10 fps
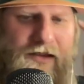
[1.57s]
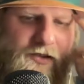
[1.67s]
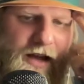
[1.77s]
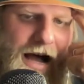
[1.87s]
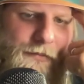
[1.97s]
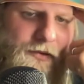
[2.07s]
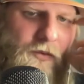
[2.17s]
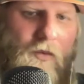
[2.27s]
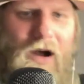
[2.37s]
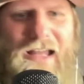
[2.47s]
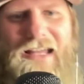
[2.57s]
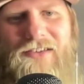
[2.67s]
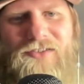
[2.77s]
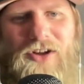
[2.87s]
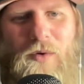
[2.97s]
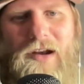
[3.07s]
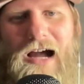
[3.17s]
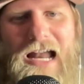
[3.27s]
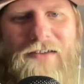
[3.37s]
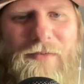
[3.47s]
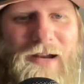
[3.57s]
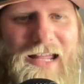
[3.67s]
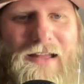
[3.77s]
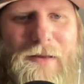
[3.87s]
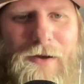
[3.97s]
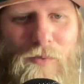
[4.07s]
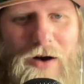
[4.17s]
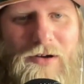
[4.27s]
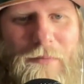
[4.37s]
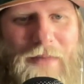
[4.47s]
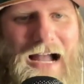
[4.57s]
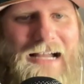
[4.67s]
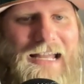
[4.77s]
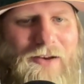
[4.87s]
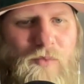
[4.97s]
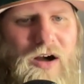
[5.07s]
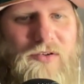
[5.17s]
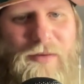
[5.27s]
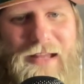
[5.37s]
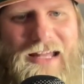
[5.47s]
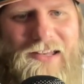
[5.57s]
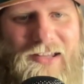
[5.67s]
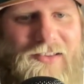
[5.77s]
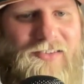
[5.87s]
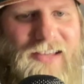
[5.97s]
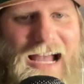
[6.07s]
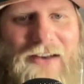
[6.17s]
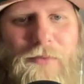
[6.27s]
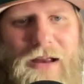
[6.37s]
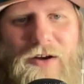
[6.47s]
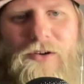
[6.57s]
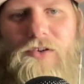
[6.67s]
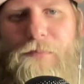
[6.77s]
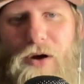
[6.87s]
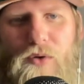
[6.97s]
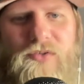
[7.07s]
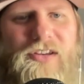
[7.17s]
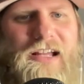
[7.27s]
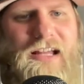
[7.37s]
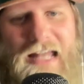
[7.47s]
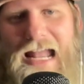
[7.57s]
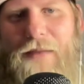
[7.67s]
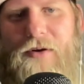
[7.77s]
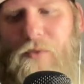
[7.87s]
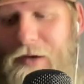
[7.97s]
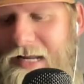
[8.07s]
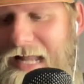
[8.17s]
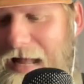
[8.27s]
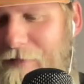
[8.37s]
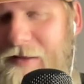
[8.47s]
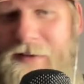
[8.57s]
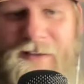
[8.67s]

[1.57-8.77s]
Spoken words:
is up? What is going on, everybody? Welcome back and welcome into the Seattle Mariners post-game recap.